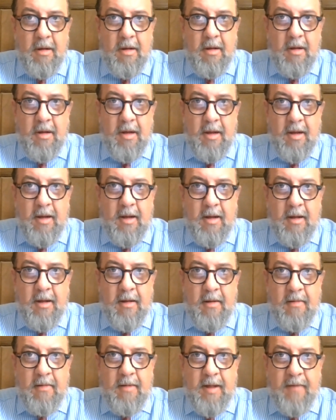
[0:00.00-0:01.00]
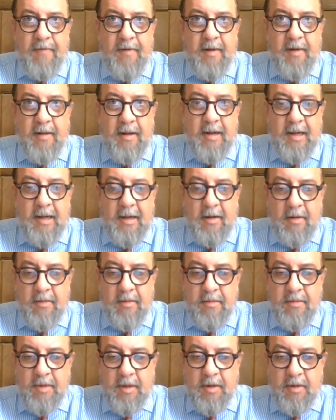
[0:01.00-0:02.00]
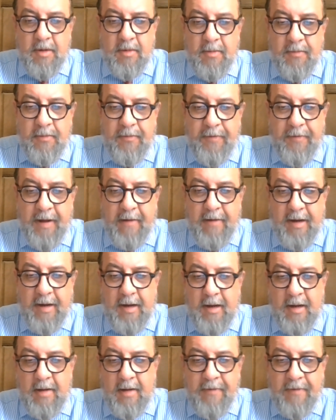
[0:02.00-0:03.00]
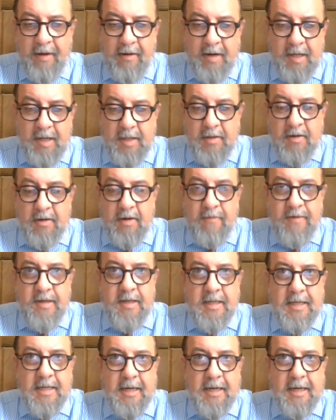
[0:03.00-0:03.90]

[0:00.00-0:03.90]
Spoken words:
Definitely on ferry services,